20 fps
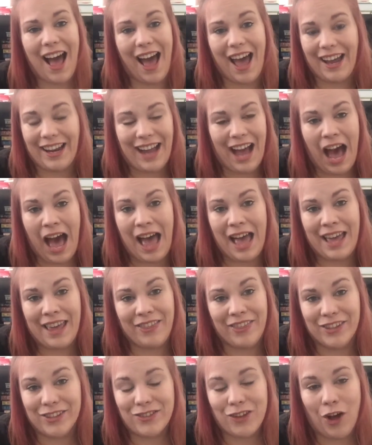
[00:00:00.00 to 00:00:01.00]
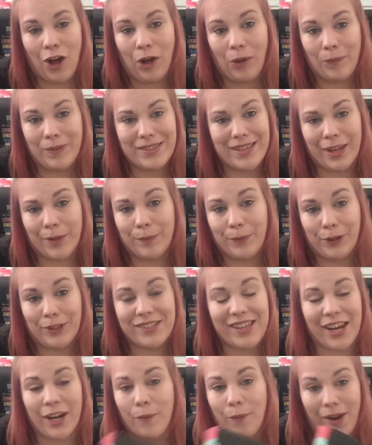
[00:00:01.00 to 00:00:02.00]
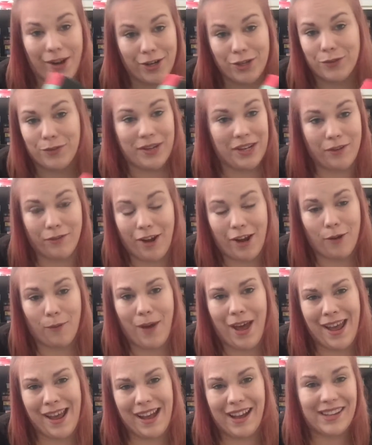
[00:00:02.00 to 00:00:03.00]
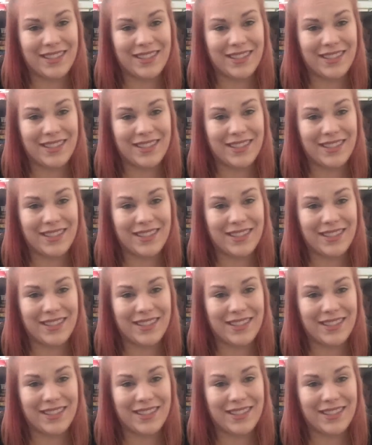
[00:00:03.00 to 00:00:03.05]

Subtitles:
I got in this haul was like books that I wanted to read right away,